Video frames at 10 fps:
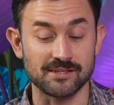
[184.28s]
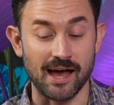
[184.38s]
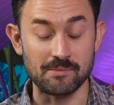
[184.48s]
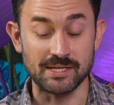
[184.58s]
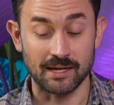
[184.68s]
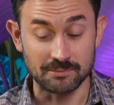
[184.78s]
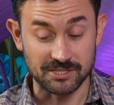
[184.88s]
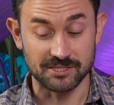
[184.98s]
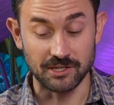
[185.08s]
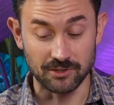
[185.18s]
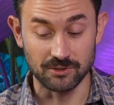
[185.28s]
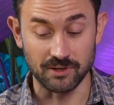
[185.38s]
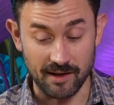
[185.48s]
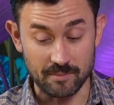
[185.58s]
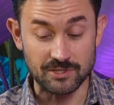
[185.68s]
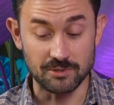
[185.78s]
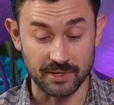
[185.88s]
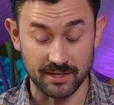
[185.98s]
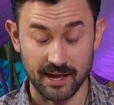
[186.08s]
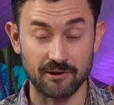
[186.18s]
I've been
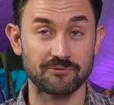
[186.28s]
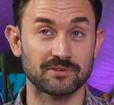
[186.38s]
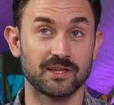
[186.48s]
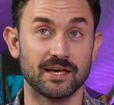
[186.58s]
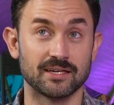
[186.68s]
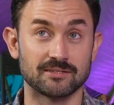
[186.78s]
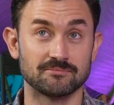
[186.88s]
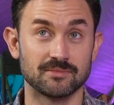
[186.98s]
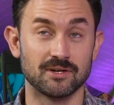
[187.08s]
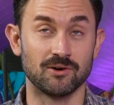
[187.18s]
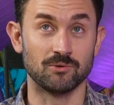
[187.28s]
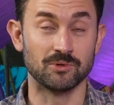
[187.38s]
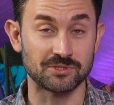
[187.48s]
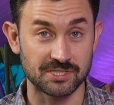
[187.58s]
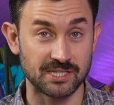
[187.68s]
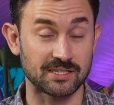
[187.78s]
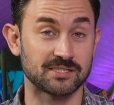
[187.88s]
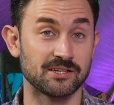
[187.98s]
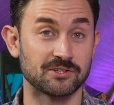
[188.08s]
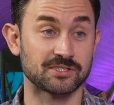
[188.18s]
doing it now for like almost
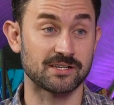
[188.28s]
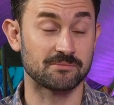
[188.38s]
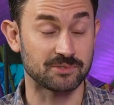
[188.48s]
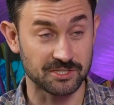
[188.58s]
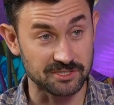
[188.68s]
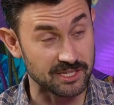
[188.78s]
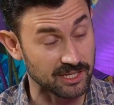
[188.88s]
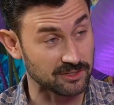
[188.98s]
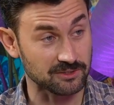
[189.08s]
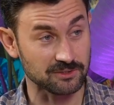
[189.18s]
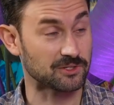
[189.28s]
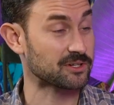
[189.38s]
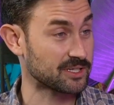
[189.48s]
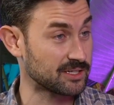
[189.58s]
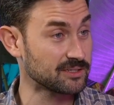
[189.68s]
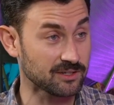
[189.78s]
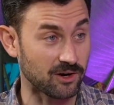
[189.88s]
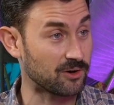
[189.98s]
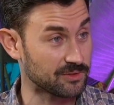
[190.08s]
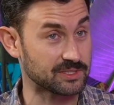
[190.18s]
6 years and I'm still learning
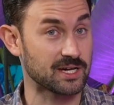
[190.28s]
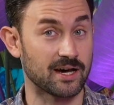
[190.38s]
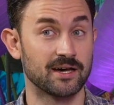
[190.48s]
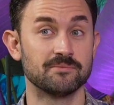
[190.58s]
all the time.